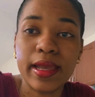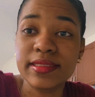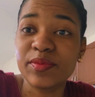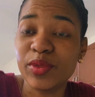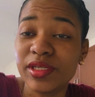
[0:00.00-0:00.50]

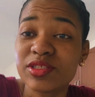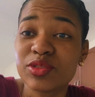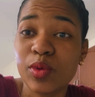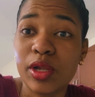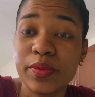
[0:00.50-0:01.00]
Guys, I'm really
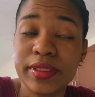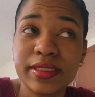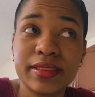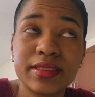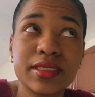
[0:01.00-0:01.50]
swallowing
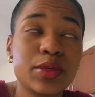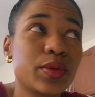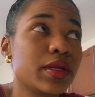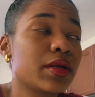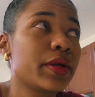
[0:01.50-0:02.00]
the tears. I don't
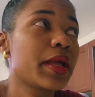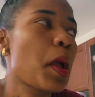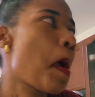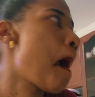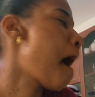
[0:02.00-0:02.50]
want to cry.